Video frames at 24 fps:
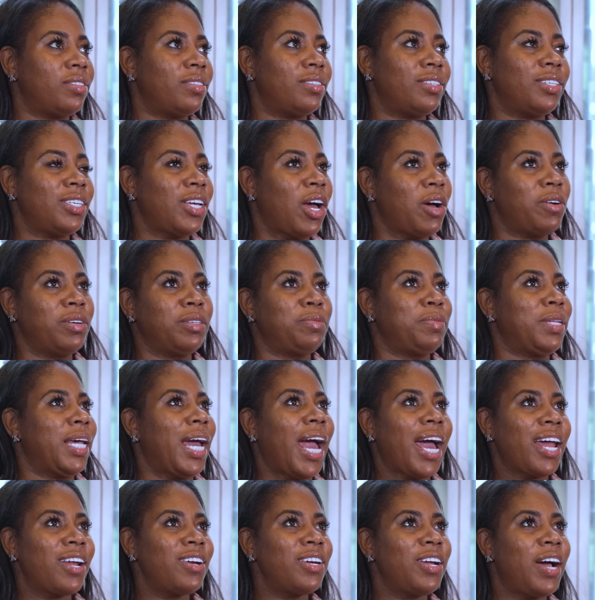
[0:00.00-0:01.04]
She always be
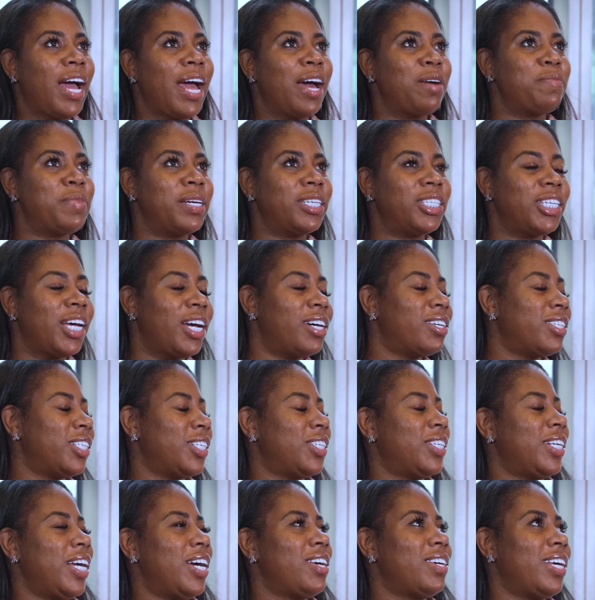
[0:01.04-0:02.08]
like, I don't know how my child
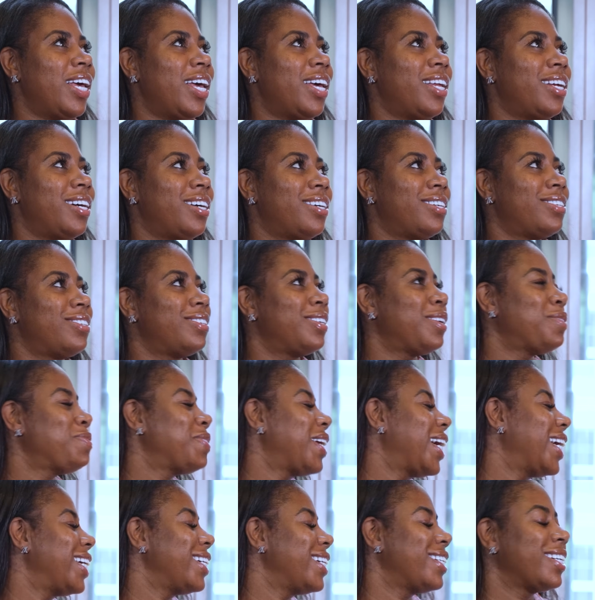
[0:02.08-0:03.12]
turned out ghetto. I'm
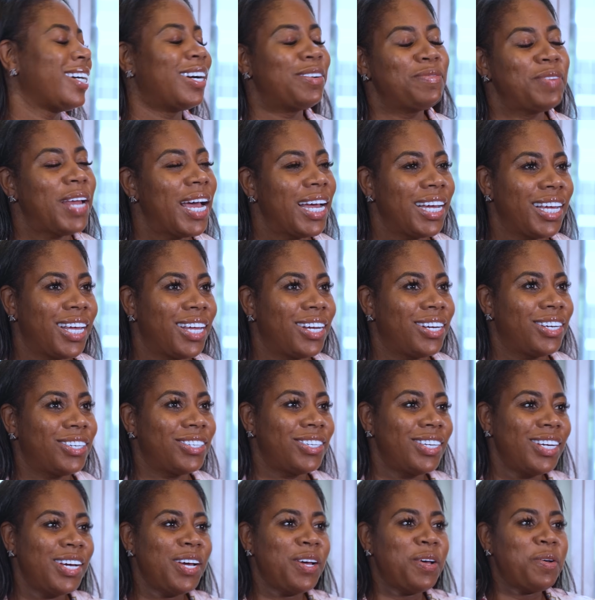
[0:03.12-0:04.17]
like, I'm not ghetto.
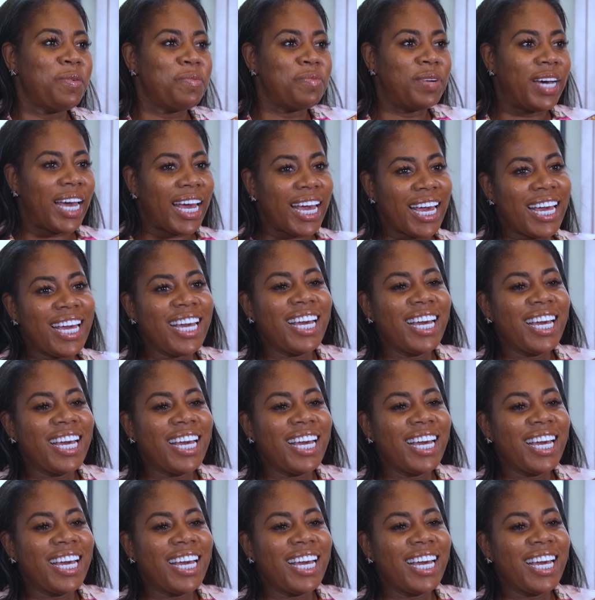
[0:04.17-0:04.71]
But